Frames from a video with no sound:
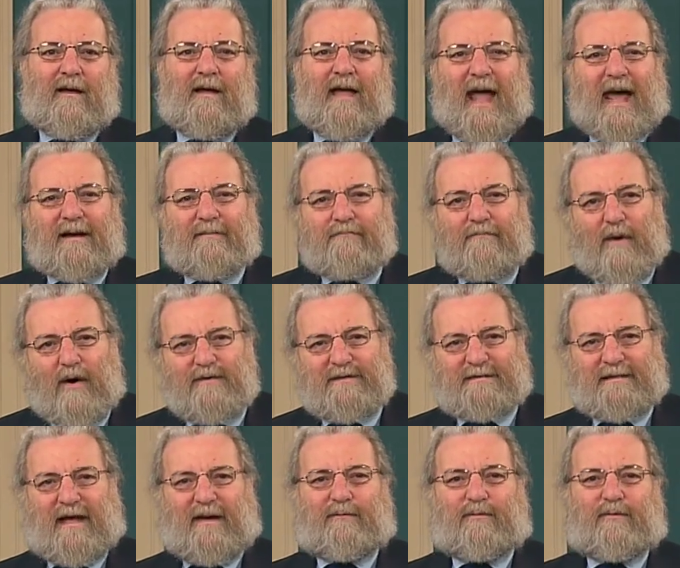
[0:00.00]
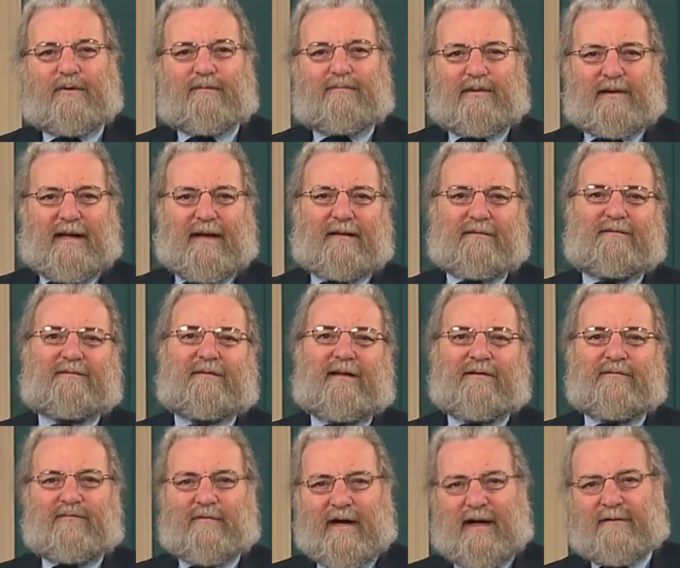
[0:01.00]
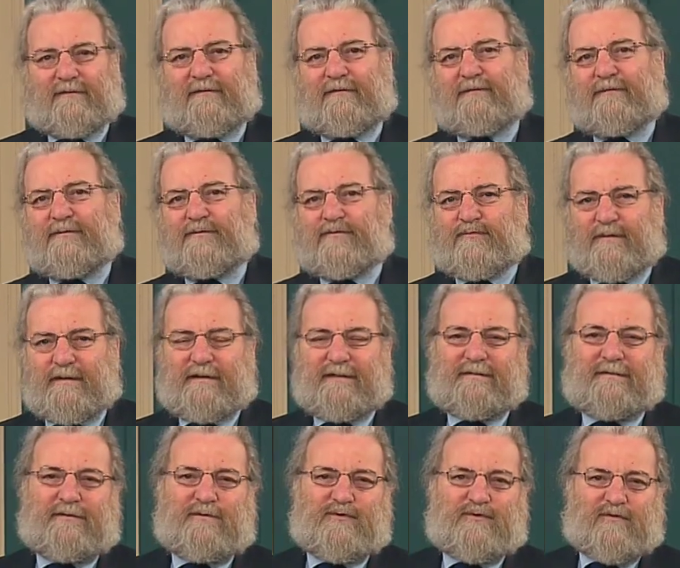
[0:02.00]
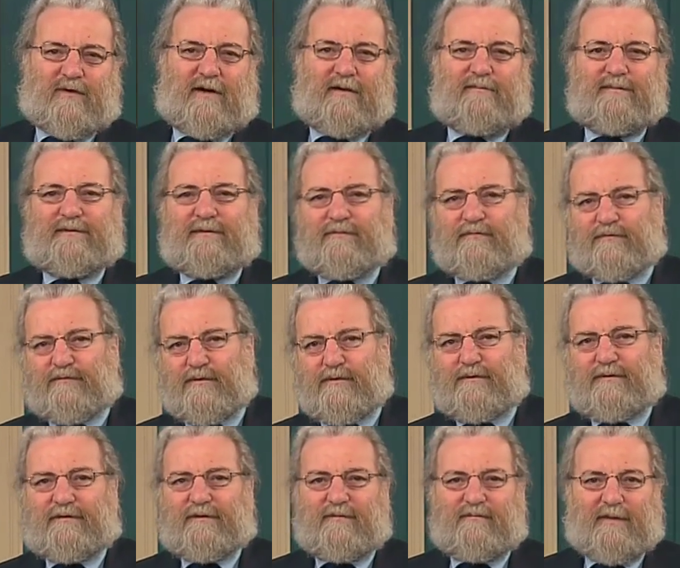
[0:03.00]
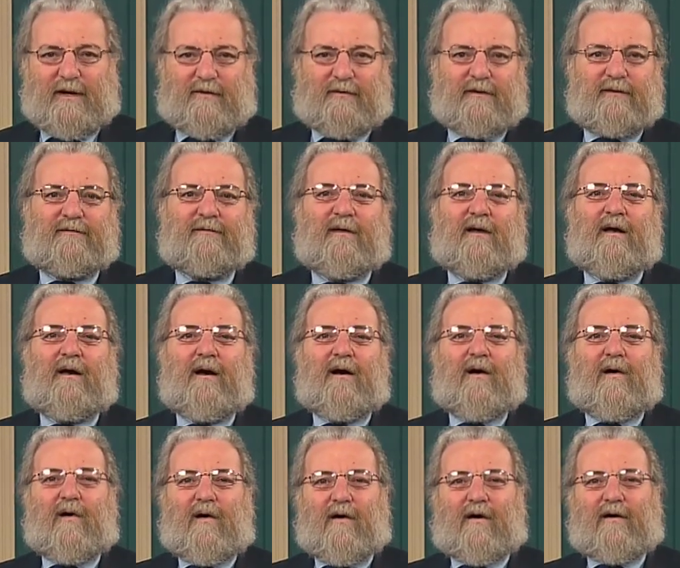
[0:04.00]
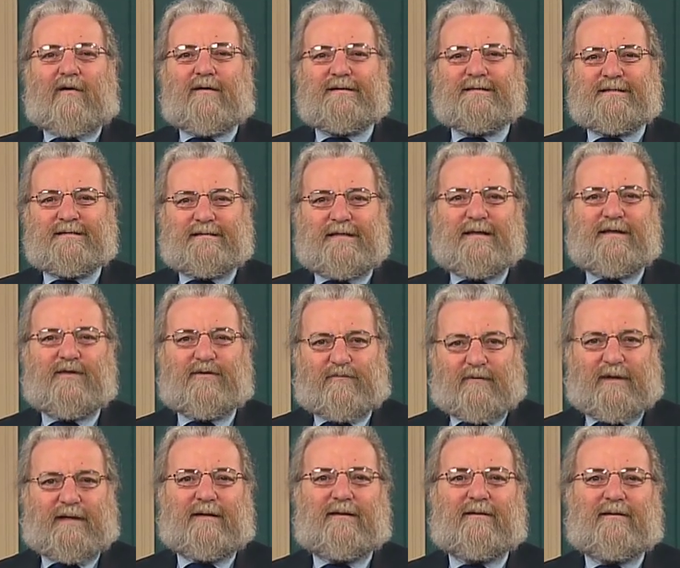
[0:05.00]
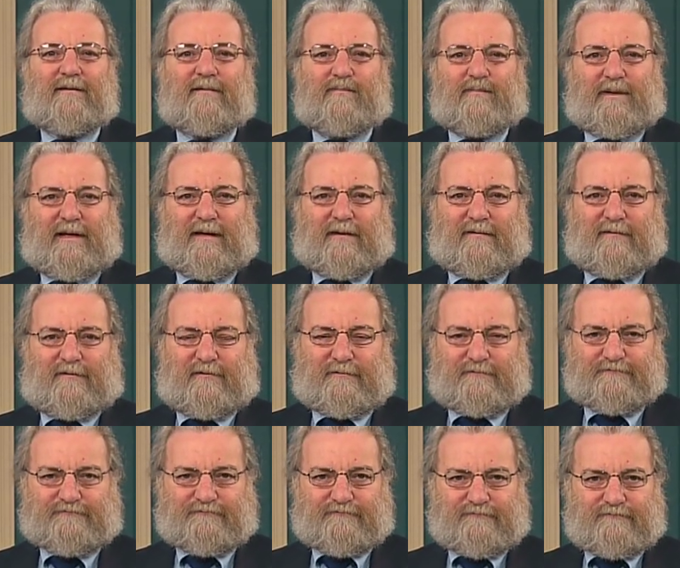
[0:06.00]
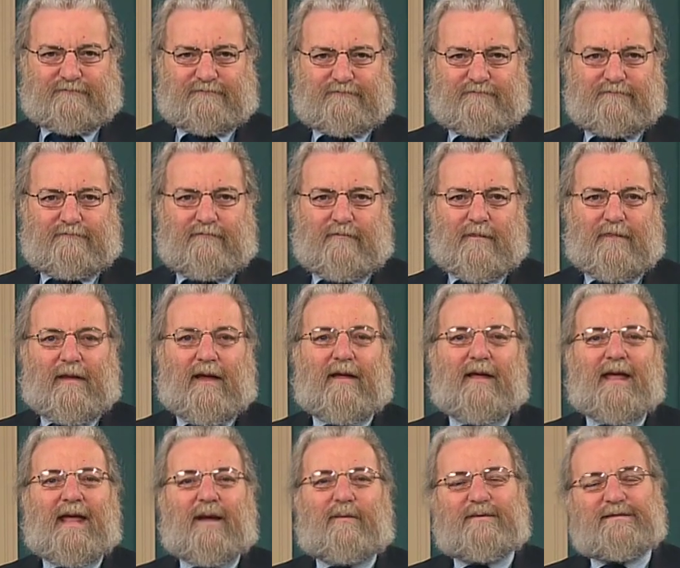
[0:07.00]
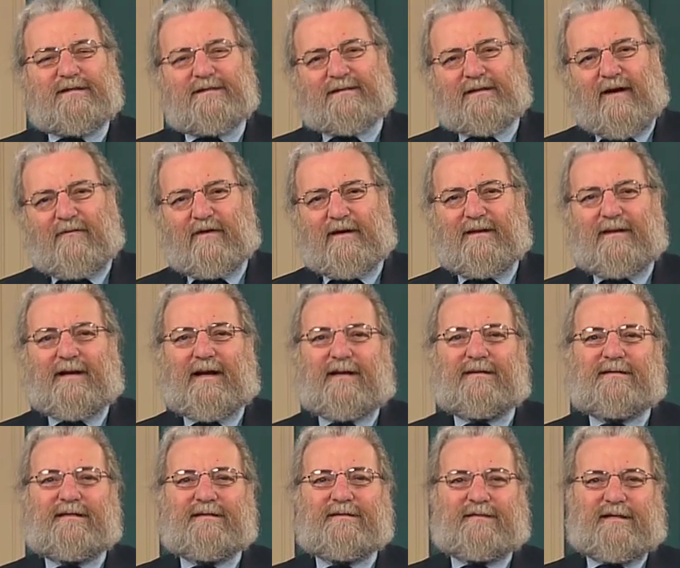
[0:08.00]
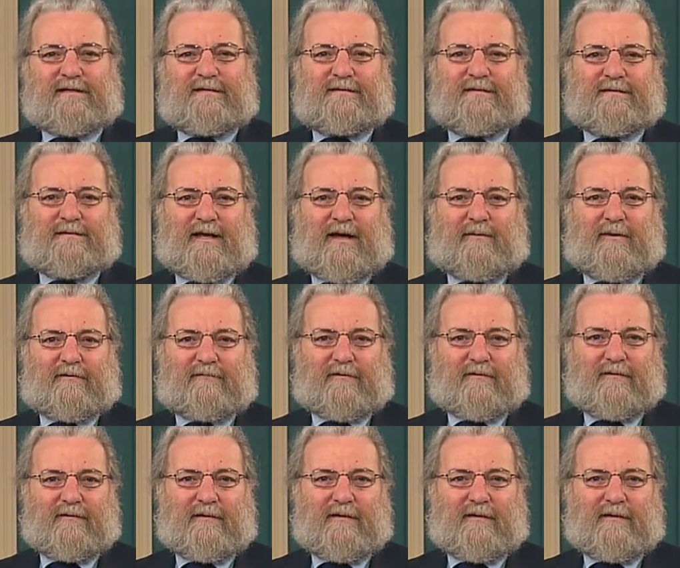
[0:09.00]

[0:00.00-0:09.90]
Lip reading: And most temperate plants and grasses and trees and shrubs and fruits and berries are C3 plants. It was discovered in the 1960s, however,